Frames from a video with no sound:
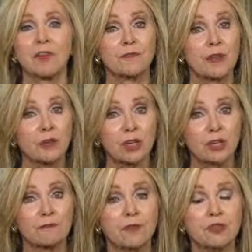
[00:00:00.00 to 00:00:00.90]
They're very
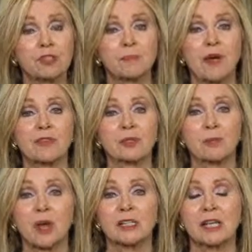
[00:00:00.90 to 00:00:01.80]
confused by this
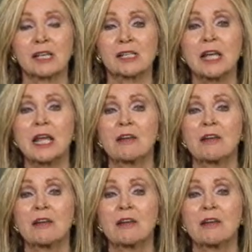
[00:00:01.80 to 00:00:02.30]
process.